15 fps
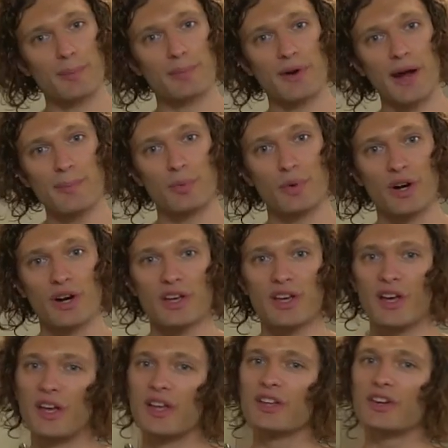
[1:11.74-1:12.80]
prep work,
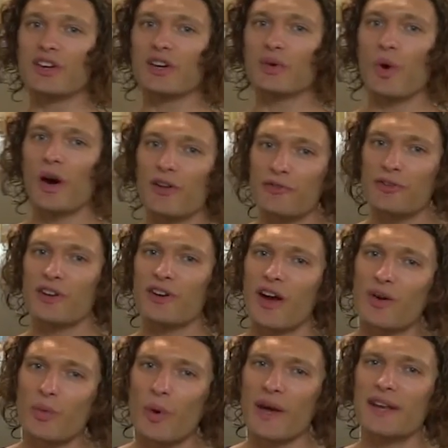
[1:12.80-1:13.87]
you're gonna wanna figure
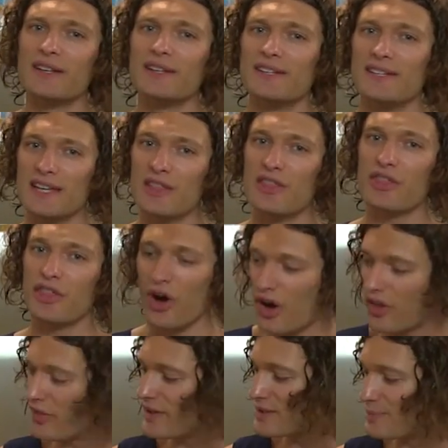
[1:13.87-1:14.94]
out a way to de-thaw
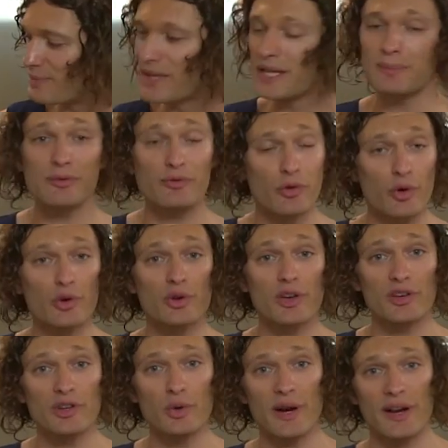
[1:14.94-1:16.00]
this meat before you
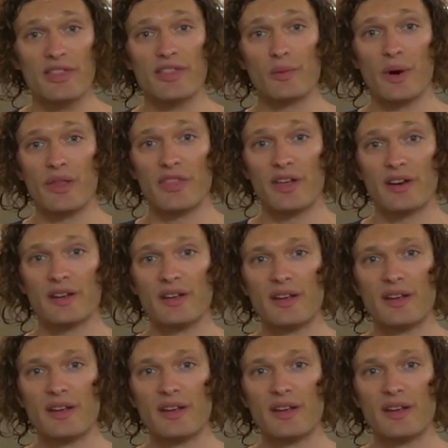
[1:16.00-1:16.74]
can do anything with it.